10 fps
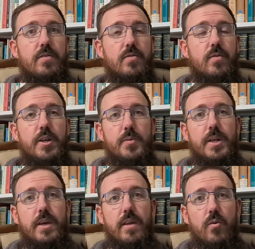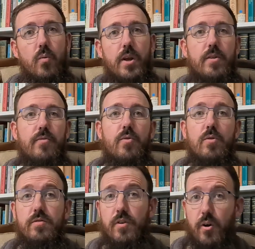It's great to be together,
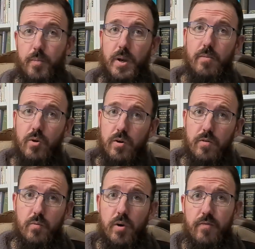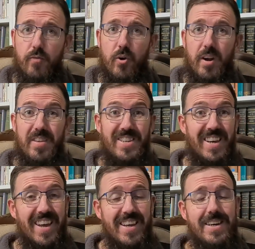wonderful to open up God's Word for another
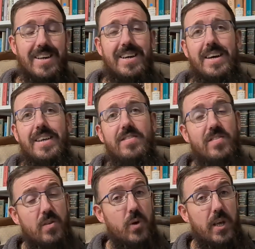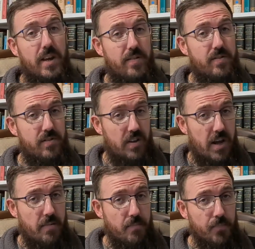day and see what He has to
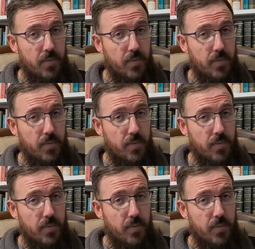say.